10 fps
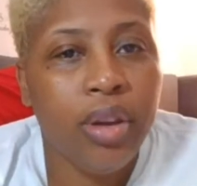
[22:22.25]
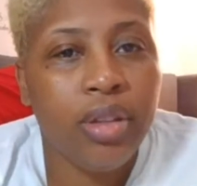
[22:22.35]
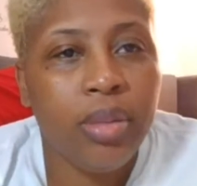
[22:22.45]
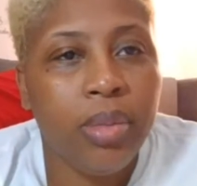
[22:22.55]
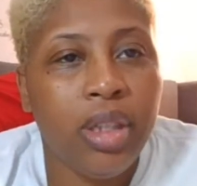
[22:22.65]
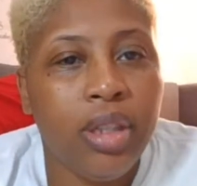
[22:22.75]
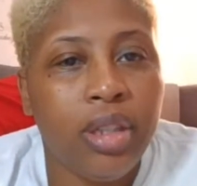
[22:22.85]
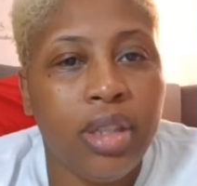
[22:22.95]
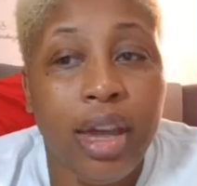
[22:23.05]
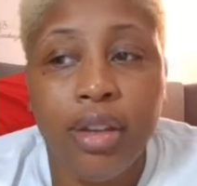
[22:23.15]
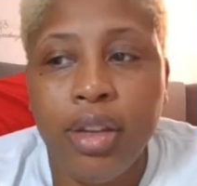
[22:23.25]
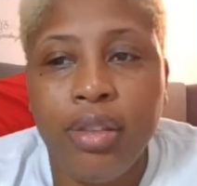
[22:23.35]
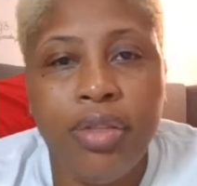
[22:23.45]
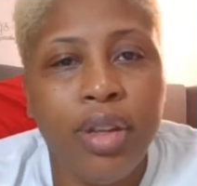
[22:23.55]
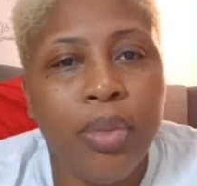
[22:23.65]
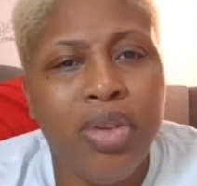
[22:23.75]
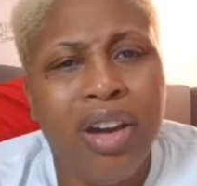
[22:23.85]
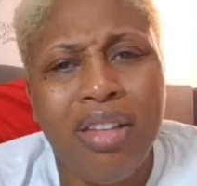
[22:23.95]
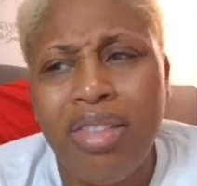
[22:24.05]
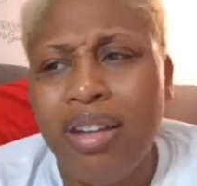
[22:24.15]
person because I loved them,
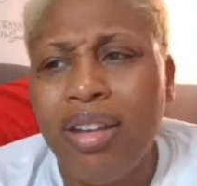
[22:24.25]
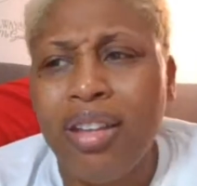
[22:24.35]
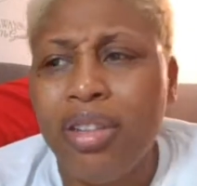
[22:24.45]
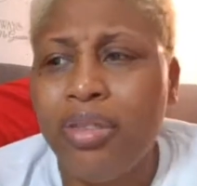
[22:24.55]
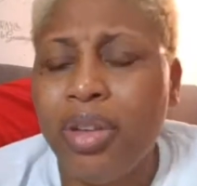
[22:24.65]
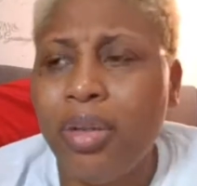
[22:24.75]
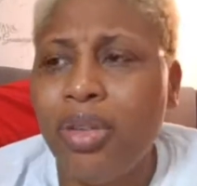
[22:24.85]
or I thought I loved them.